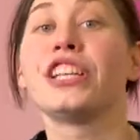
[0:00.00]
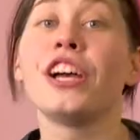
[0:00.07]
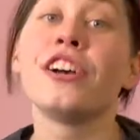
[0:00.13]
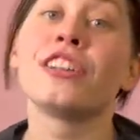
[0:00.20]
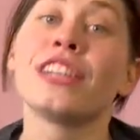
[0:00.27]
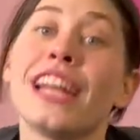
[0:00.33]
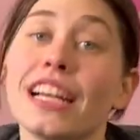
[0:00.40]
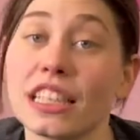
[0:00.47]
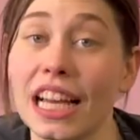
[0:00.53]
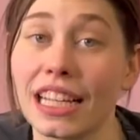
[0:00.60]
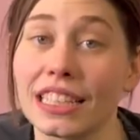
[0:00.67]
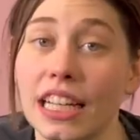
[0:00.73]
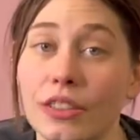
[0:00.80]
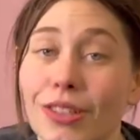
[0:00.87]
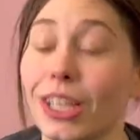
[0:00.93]
The next
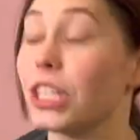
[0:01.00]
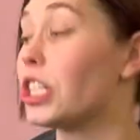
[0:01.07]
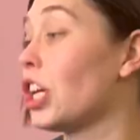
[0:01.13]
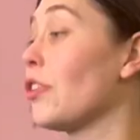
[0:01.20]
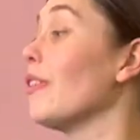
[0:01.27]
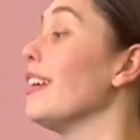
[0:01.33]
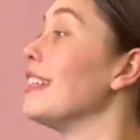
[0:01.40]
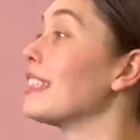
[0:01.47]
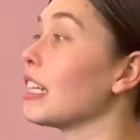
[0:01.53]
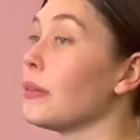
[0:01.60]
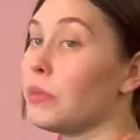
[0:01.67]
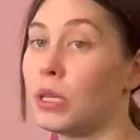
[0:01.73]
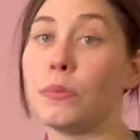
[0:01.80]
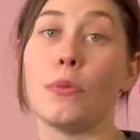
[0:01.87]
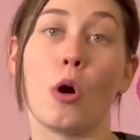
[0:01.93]
exercise we're going to do is going
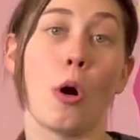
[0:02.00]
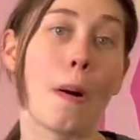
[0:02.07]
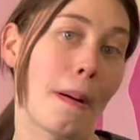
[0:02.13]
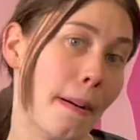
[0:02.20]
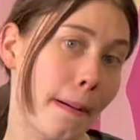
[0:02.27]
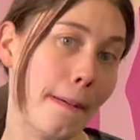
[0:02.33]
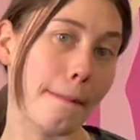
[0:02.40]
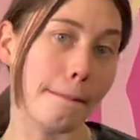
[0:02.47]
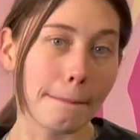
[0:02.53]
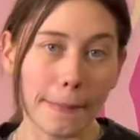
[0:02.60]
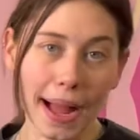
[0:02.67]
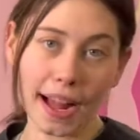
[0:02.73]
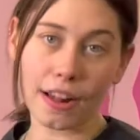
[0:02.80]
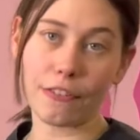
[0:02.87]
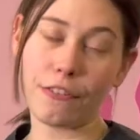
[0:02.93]
to be a more
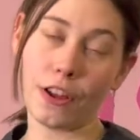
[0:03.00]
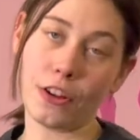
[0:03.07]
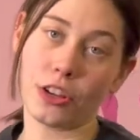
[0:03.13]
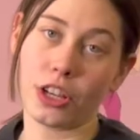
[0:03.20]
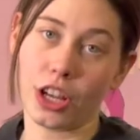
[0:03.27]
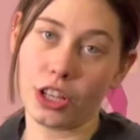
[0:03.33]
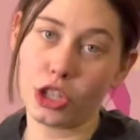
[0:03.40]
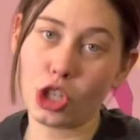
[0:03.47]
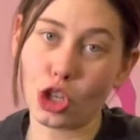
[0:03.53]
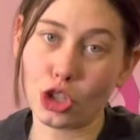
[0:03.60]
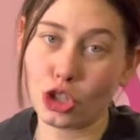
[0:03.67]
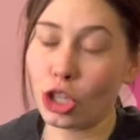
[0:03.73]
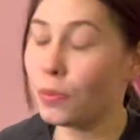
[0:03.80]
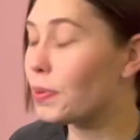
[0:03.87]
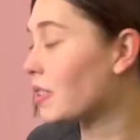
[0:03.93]
back focused
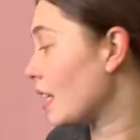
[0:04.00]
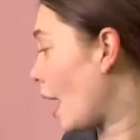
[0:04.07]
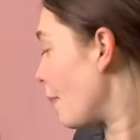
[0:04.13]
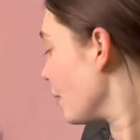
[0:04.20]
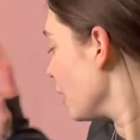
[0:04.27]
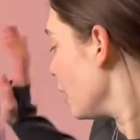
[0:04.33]
superset.